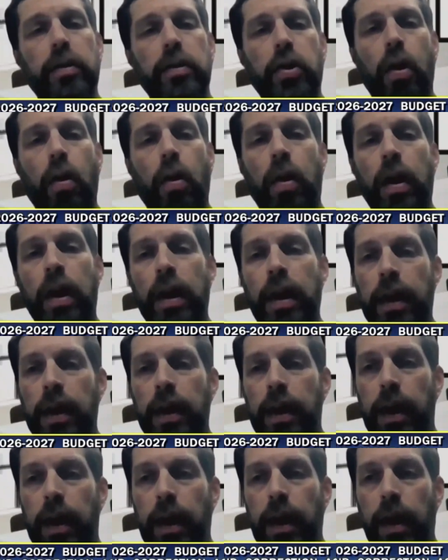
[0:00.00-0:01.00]
So
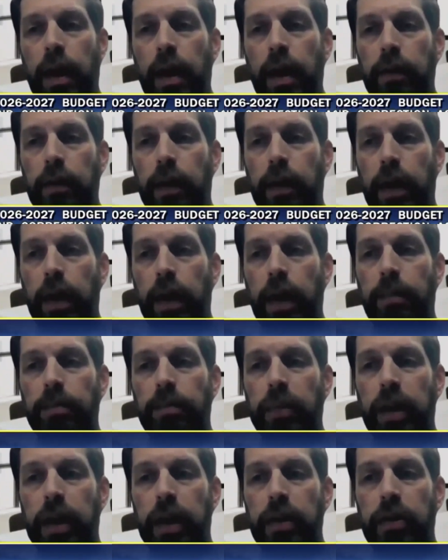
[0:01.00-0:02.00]
I'm
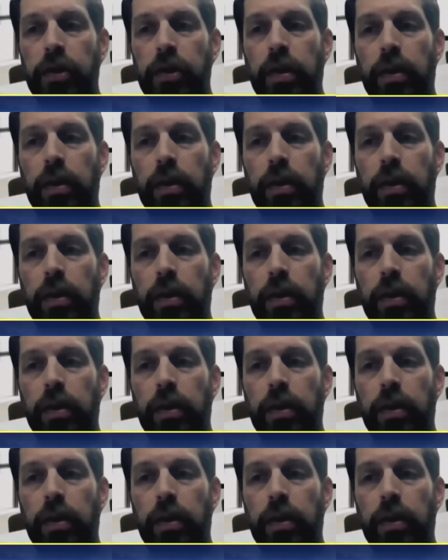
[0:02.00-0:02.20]
pleased